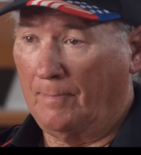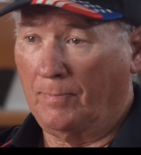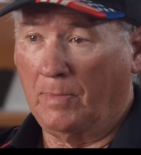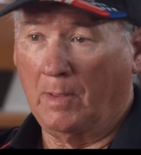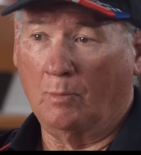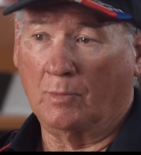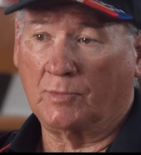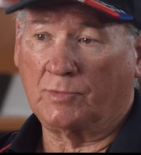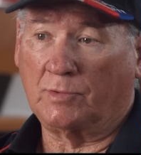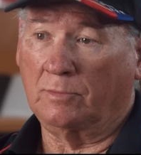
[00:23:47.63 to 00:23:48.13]

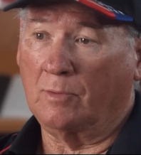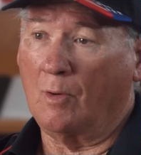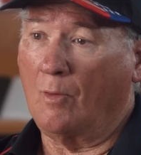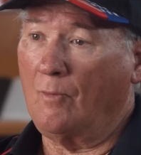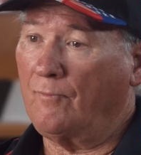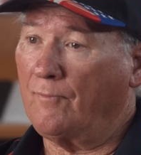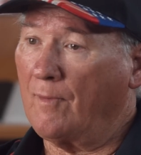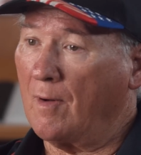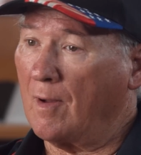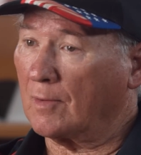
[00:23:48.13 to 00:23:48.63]
There was
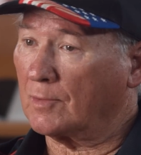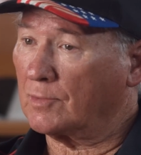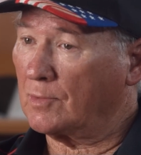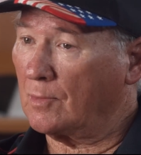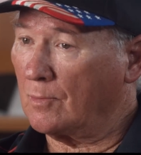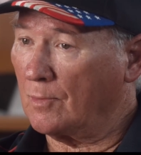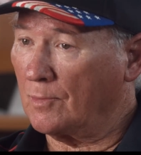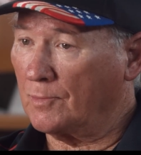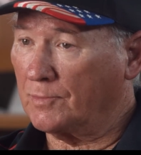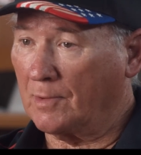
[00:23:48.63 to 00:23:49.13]
no
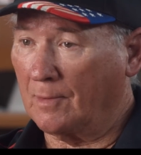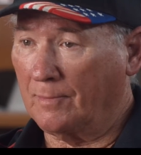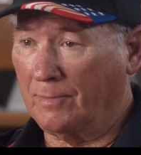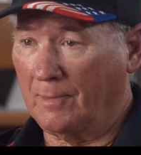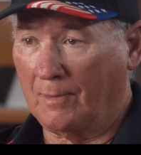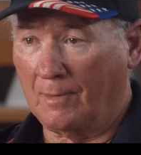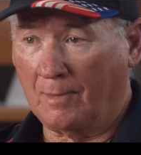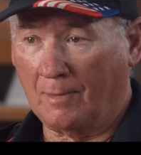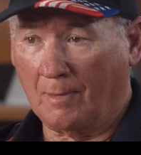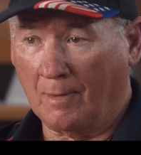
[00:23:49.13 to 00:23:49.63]
foxholes on
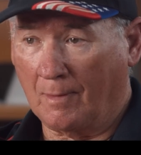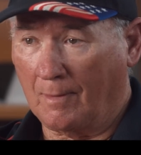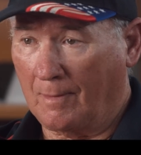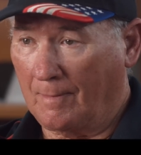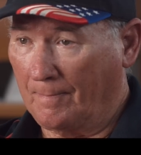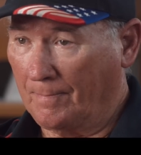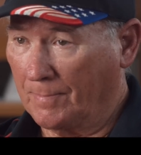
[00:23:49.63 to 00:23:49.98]
there at all.